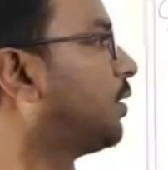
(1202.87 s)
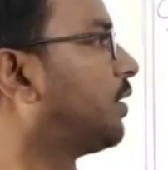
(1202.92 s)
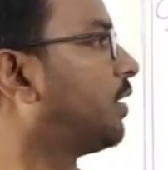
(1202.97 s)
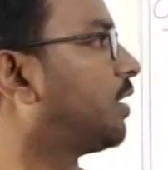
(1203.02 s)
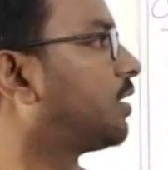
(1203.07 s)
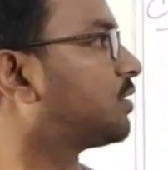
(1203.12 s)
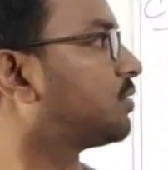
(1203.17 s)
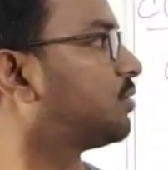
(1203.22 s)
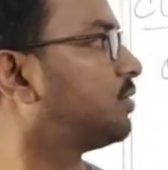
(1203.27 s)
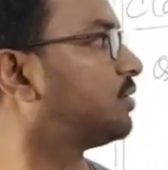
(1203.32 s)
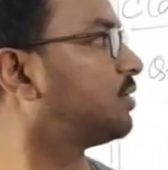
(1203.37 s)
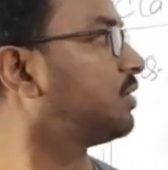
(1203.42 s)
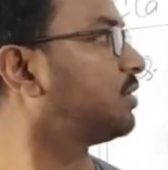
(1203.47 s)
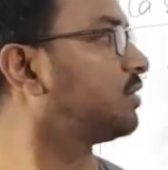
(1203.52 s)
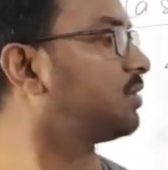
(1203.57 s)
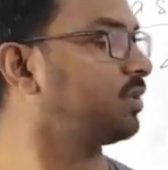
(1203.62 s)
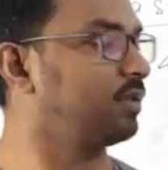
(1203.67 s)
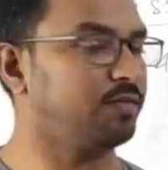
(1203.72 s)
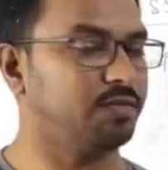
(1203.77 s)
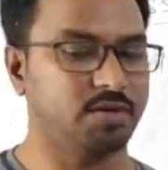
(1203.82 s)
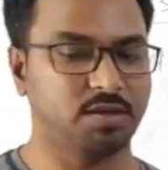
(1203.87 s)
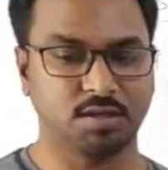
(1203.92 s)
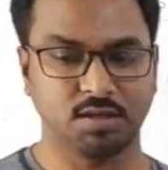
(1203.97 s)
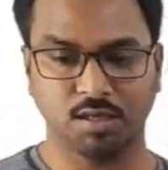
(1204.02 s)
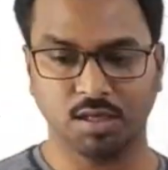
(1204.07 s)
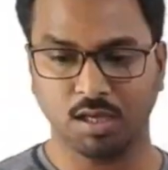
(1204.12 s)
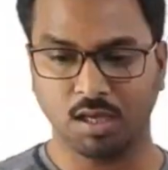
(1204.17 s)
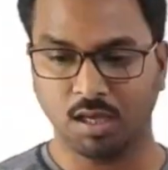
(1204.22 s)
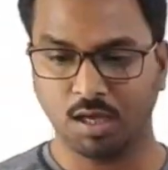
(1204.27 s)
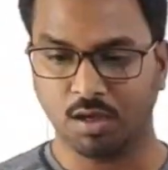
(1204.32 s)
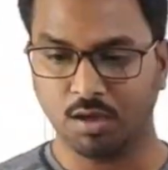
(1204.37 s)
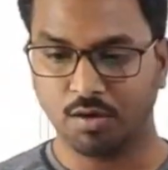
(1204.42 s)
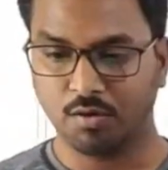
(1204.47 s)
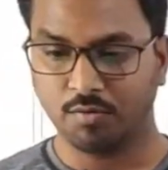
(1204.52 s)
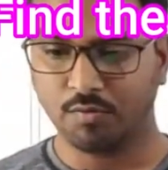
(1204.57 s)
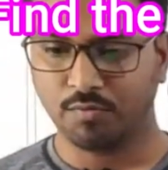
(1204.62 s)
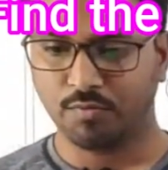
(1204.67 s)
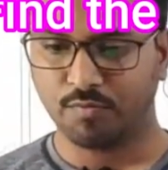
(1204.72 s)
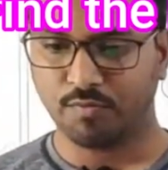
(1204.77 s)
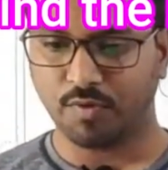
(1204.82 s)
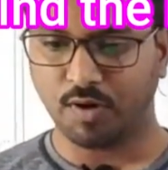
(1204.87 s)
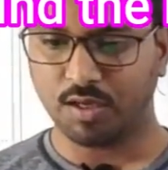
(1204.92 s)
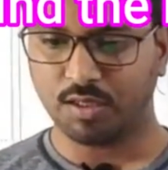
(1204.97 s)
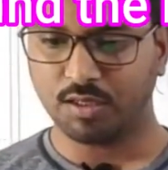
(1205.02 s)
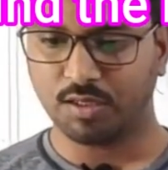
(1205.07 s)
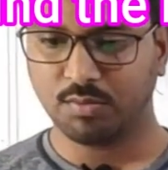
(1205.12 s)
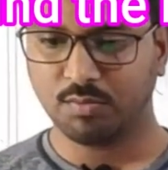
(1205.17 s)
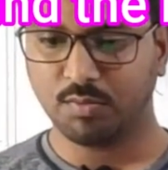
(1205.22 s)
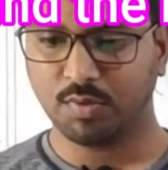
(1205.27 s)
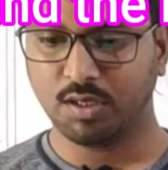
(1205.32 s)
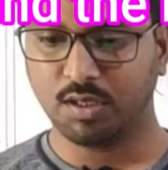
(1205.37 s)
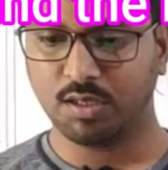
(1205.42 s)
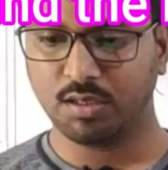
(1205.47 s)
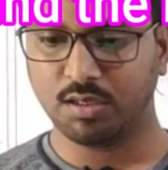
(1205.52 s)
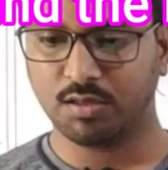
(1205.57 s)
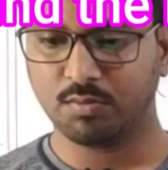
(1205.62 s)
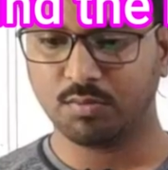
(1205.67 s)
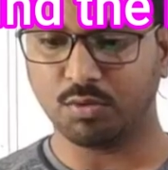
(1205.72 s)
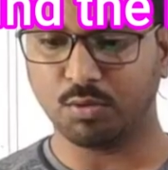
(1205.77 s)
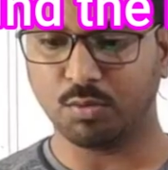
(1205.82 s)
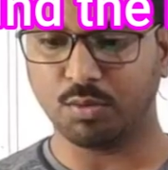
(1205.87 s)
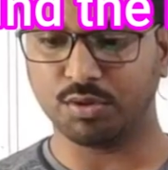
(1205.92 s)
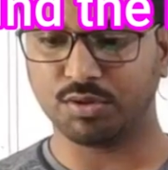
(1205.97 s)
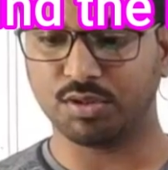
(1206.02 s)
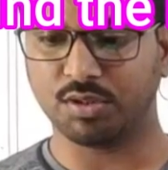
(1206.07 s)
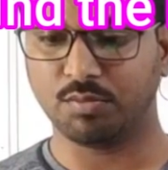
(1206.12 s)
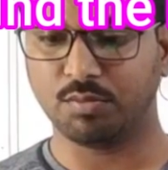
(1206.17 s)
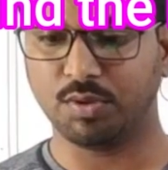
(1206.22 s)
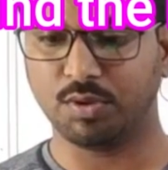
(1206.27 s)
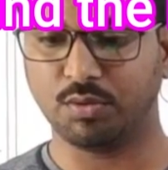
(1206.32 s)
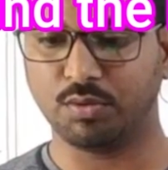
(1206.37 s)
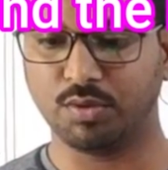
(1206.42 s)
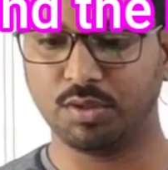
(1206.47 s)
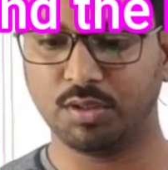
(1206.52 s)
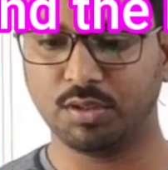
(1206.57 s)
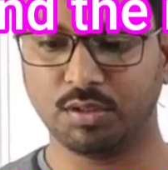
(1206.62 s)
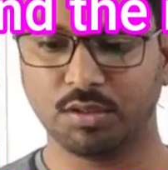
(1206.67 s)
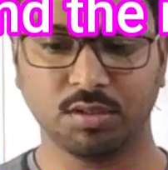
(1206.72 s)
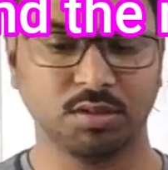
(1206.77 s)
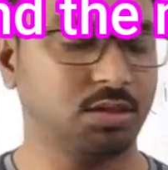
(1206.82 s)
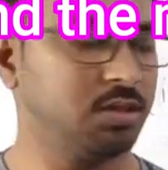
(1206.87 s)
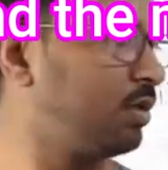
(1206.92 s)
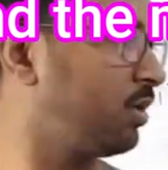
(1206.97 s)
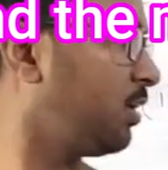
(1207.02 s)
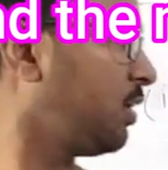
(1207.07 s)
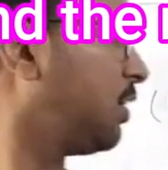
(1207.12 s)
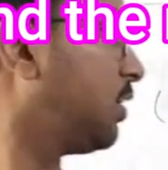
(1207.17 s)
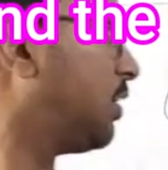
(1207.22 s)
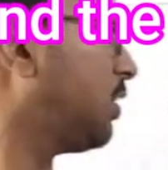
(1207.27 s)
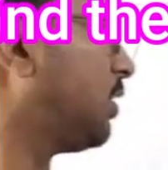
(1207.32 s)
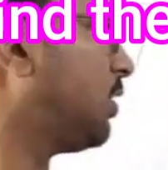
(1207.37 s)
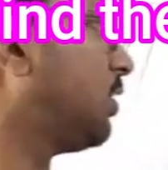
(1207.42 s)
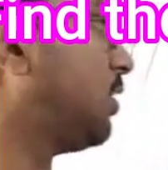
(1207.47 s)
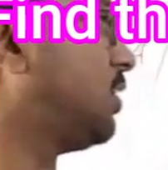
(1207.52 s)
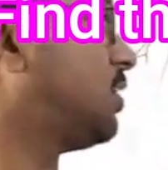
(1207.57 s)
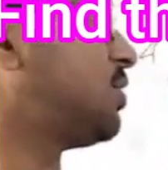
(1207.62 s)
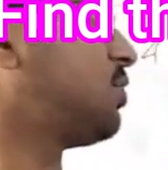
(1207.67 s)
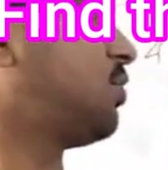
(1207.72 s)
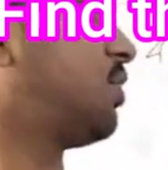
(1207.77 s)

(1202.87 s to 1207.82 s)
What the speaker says: our next question is given find the mean proportion between these